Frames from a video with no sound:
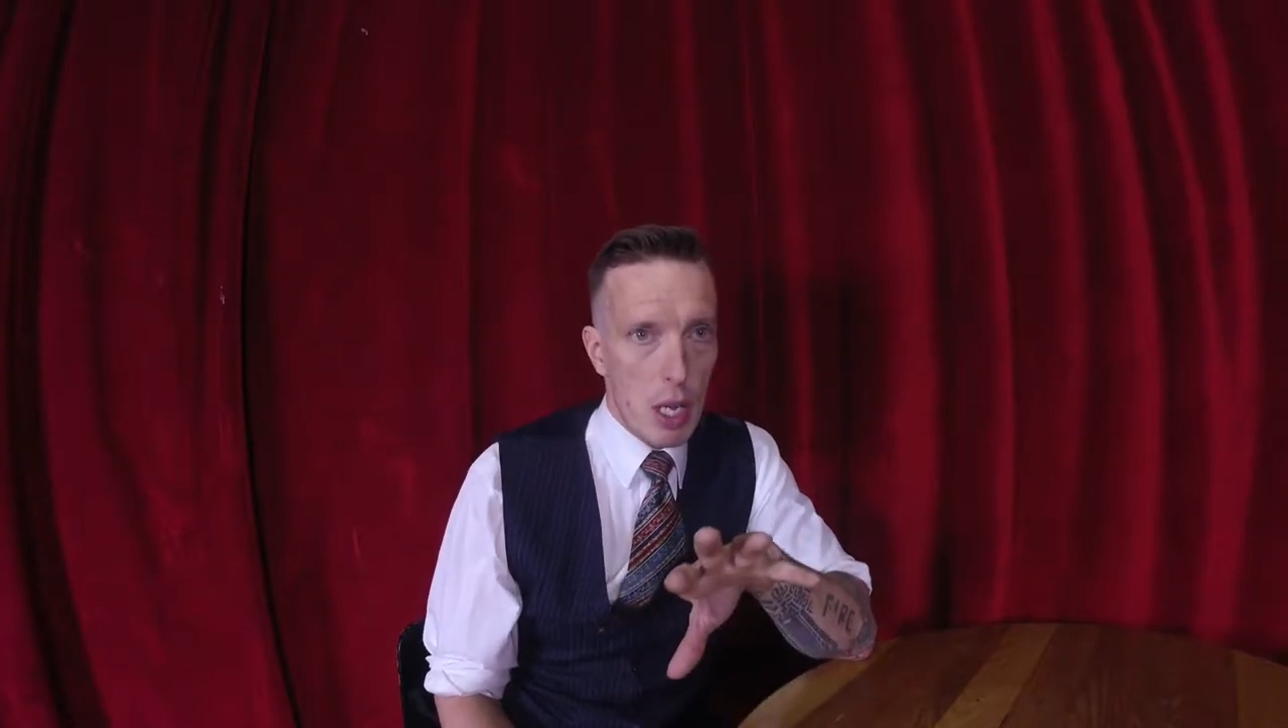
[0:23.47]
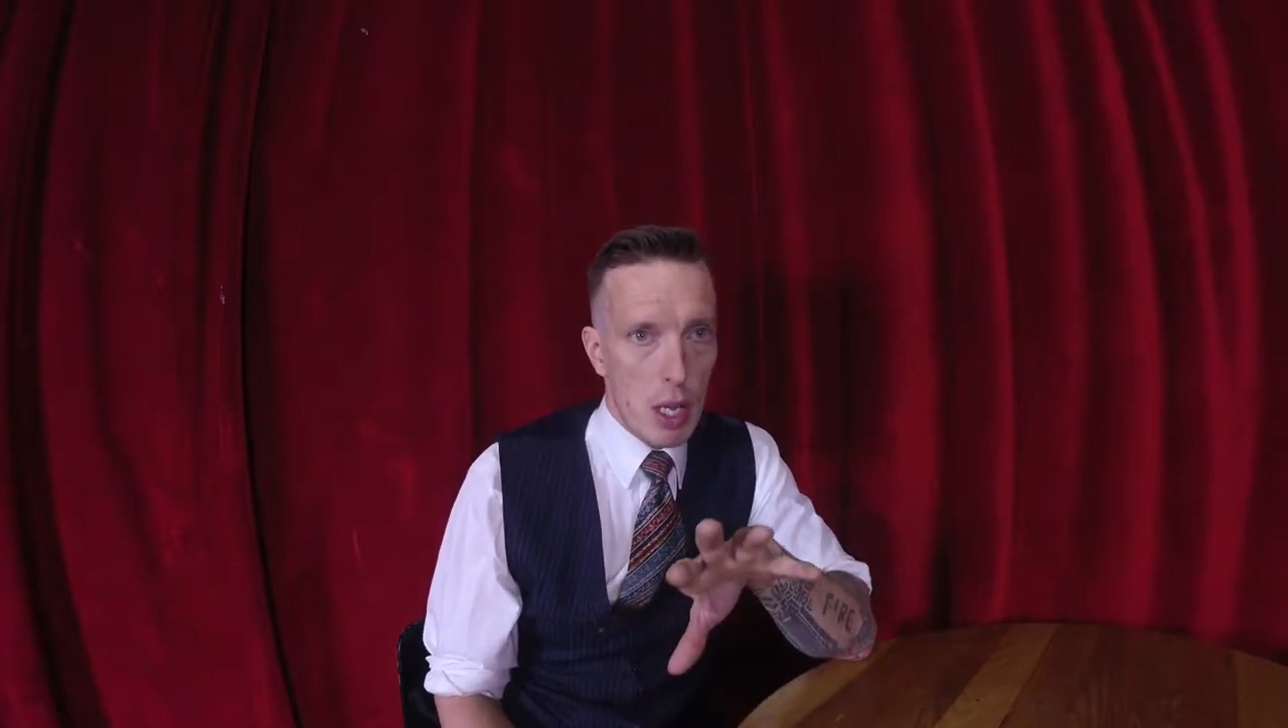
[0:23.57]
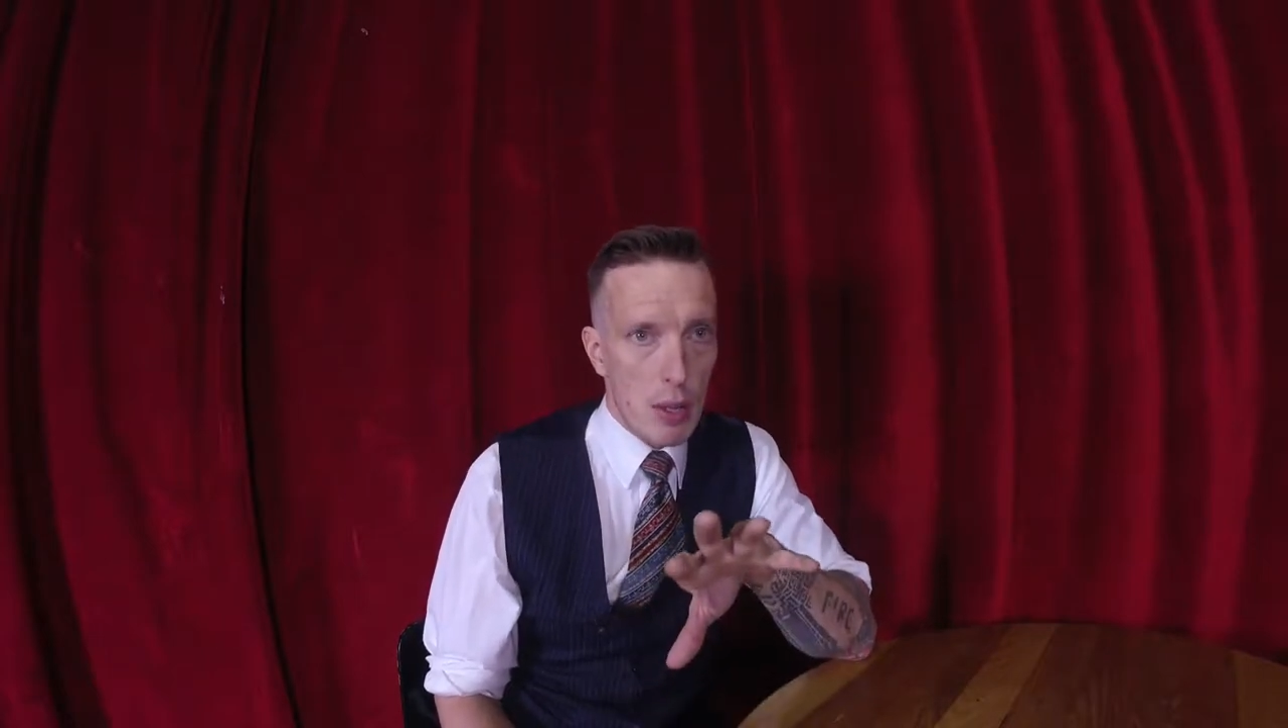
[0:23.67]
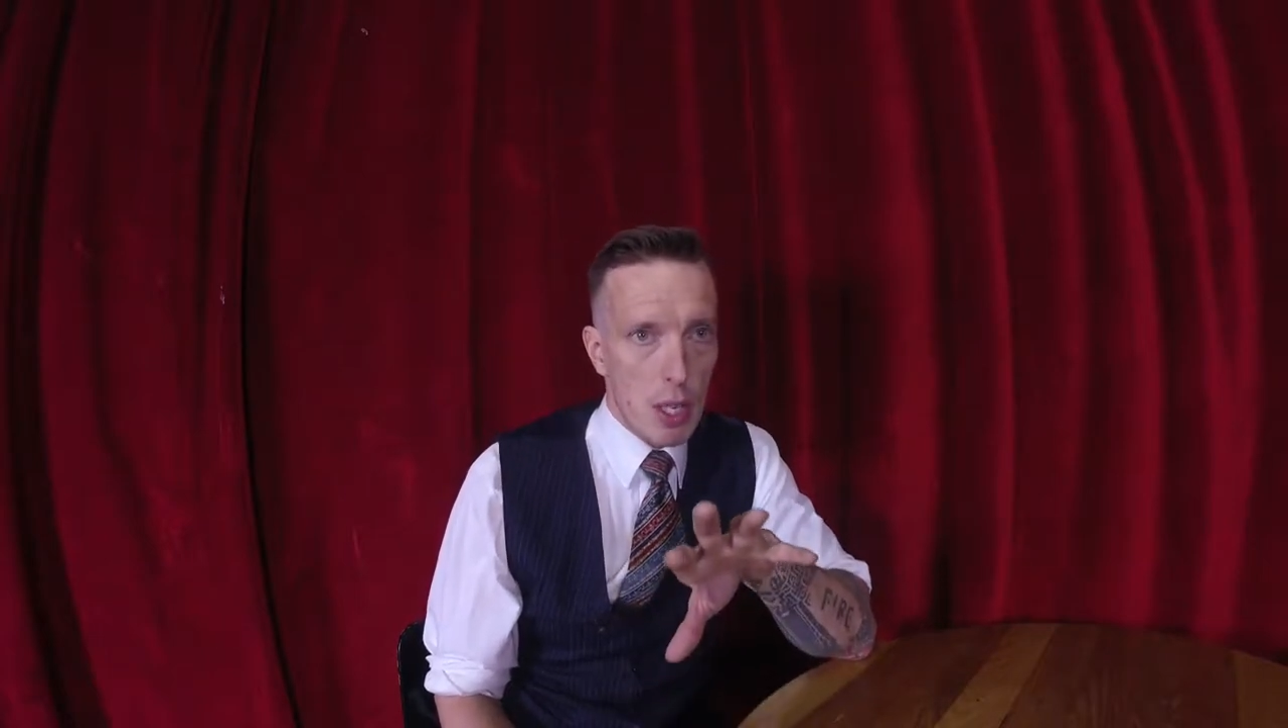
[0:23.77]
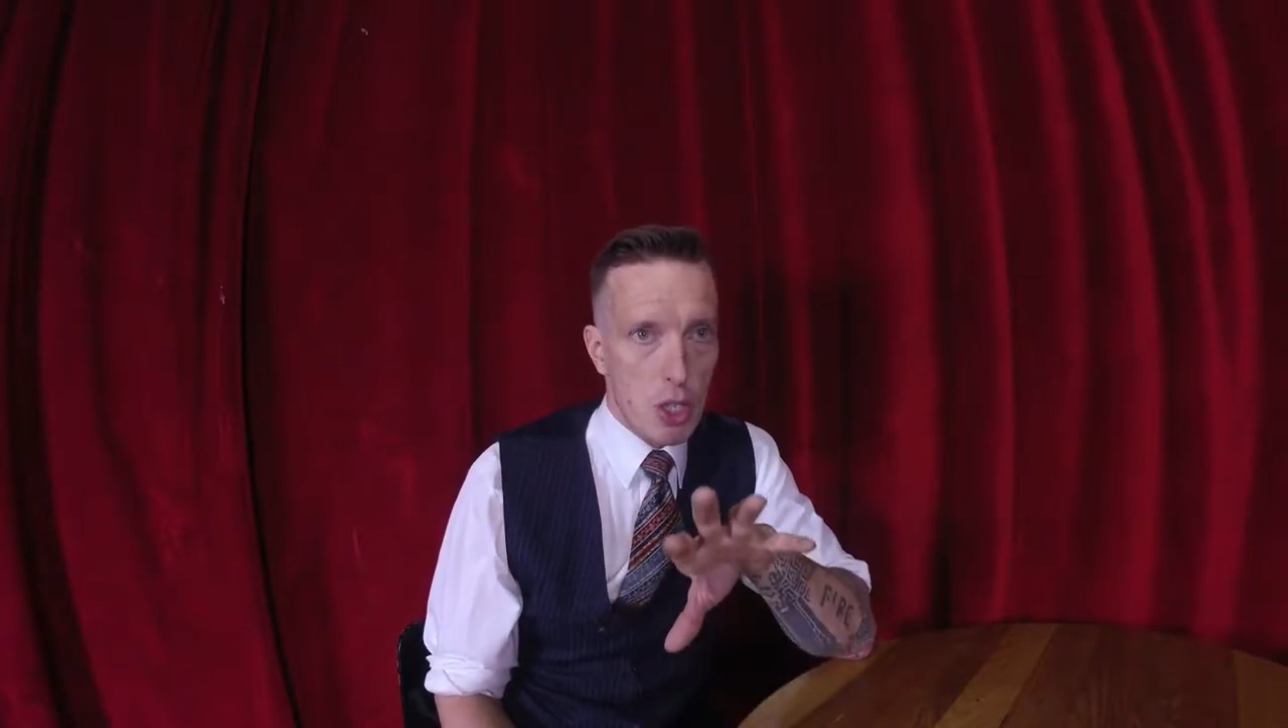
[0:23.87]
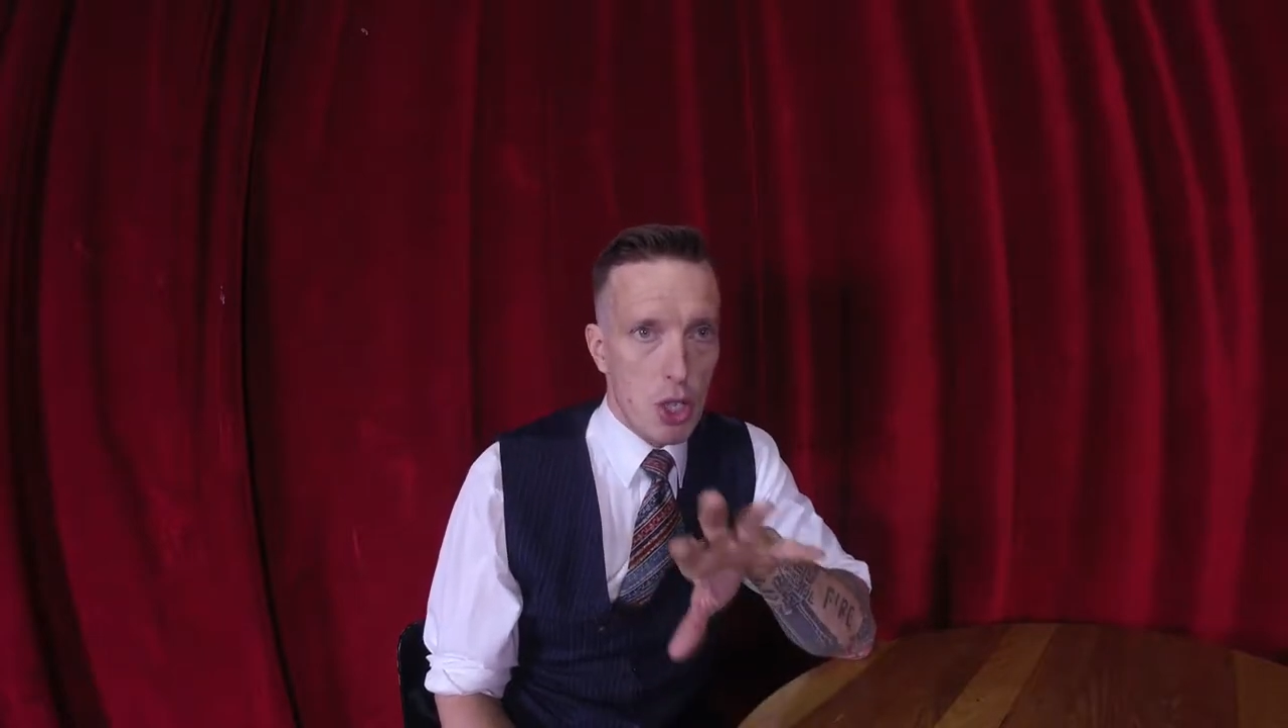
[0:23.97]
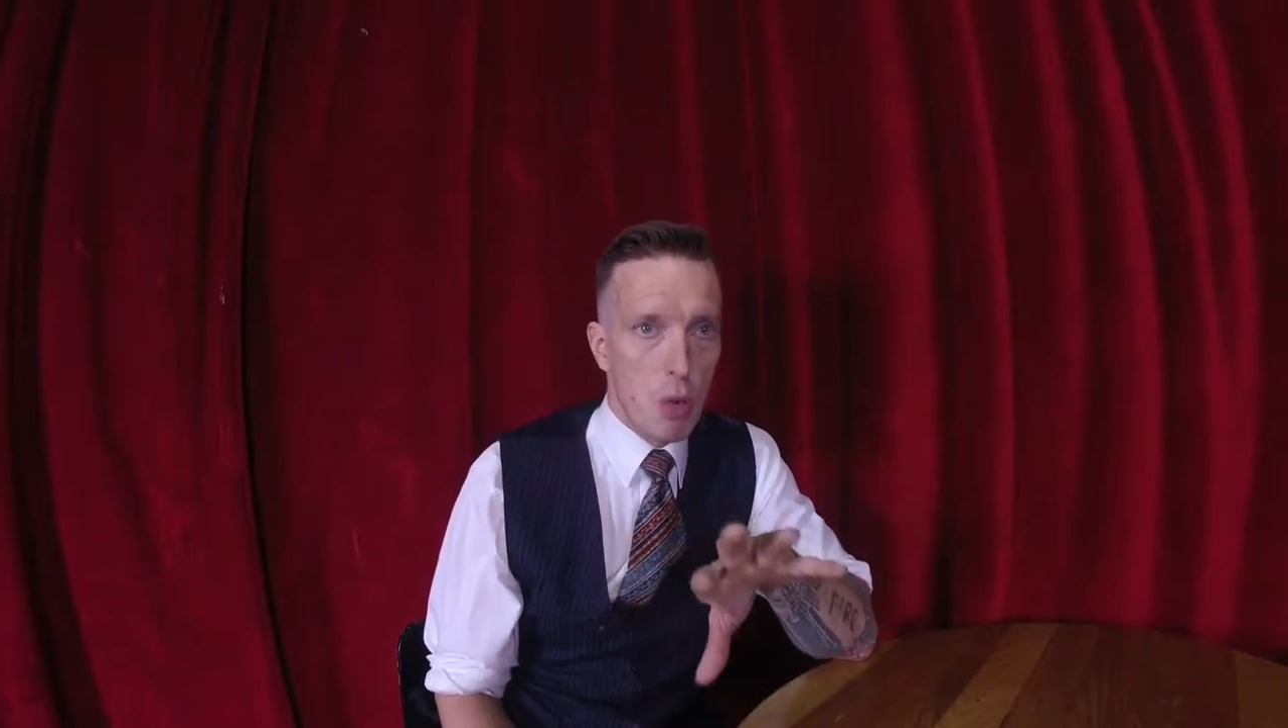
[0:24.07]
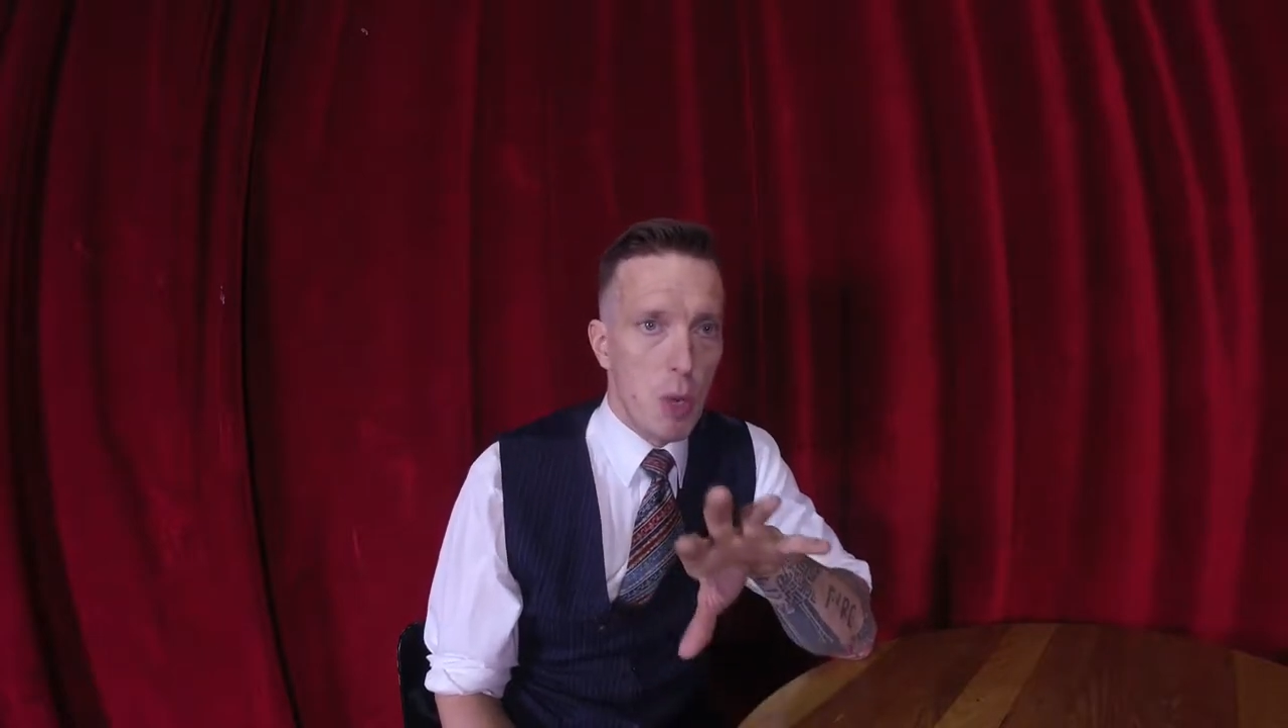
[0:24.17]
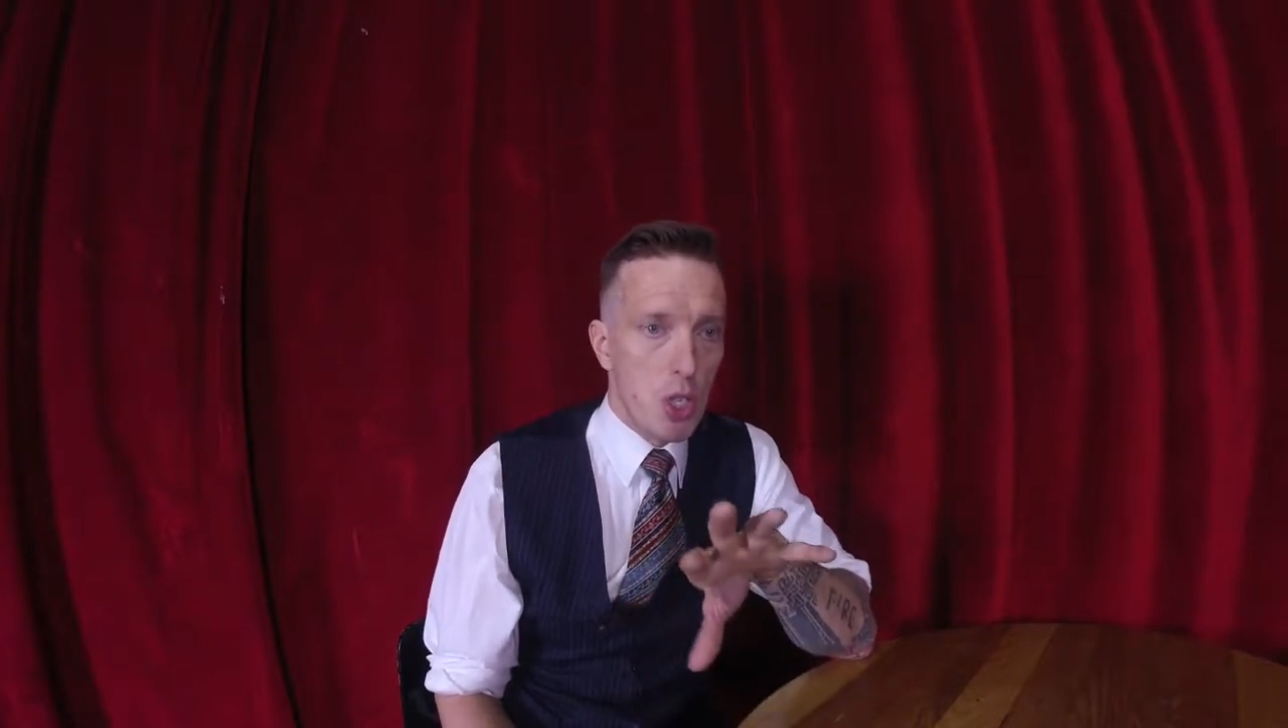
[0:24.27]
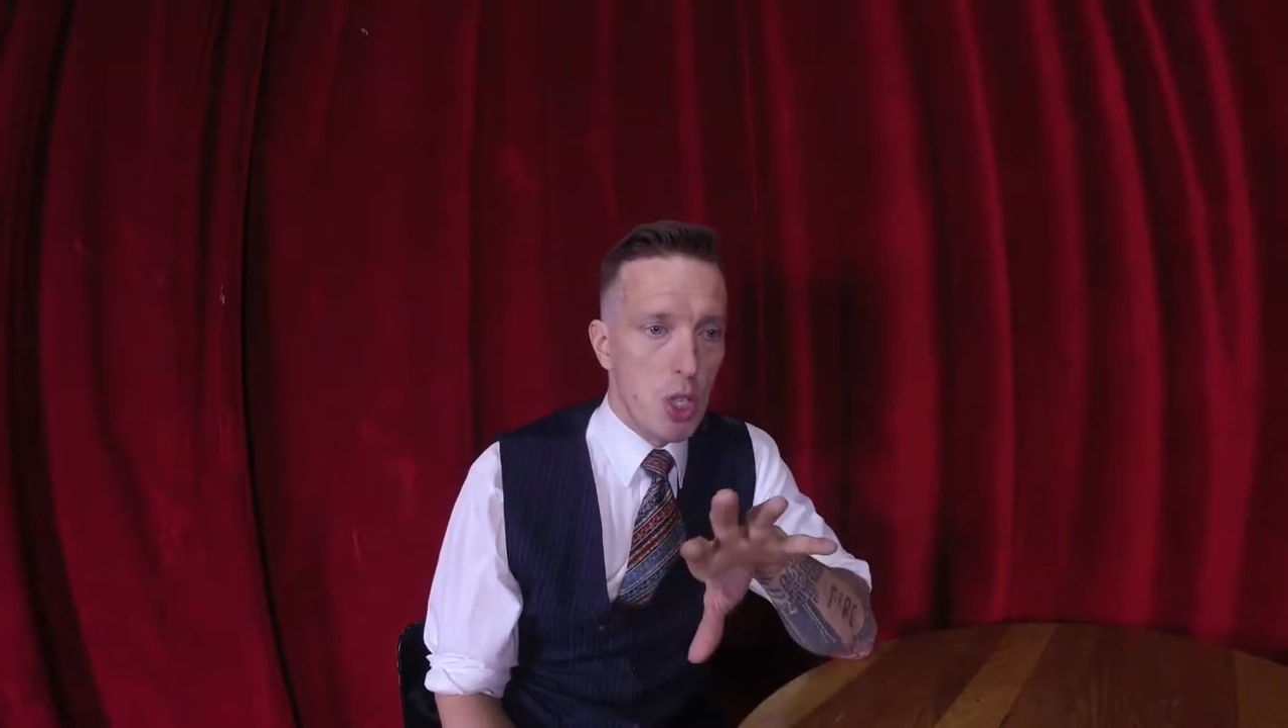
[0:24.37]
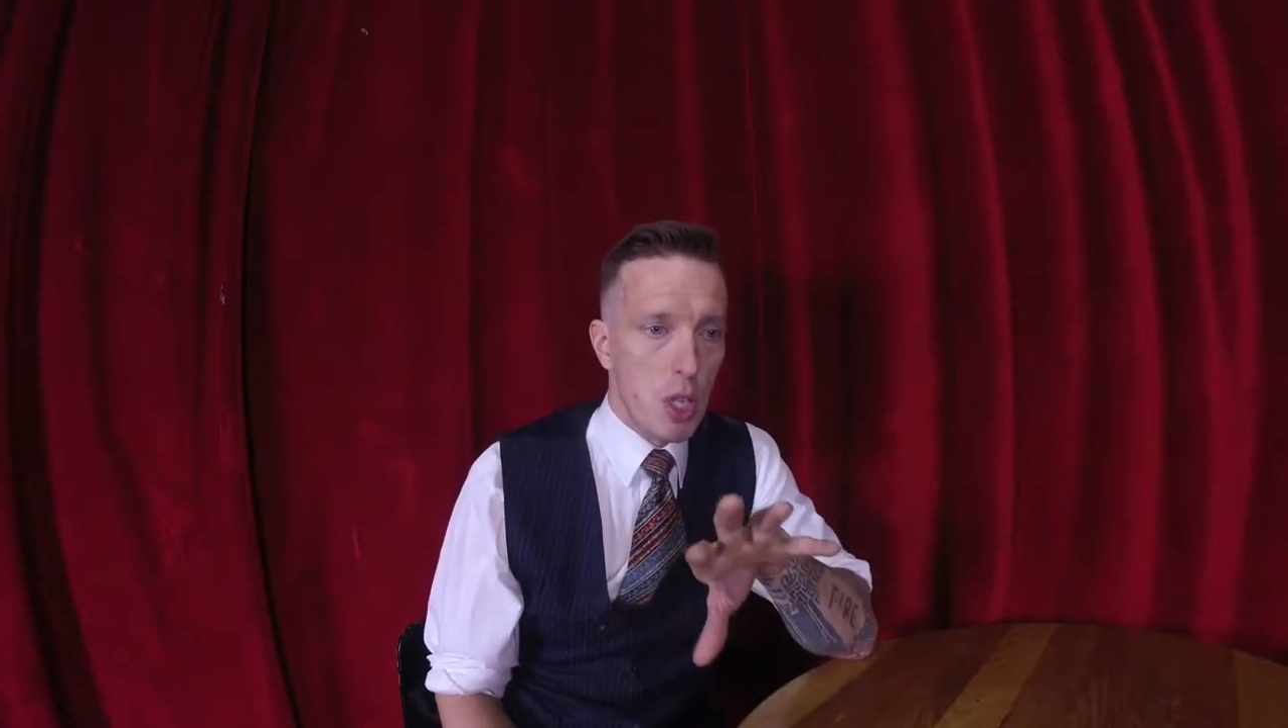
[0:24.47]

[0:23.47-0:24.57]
Uh, there's so much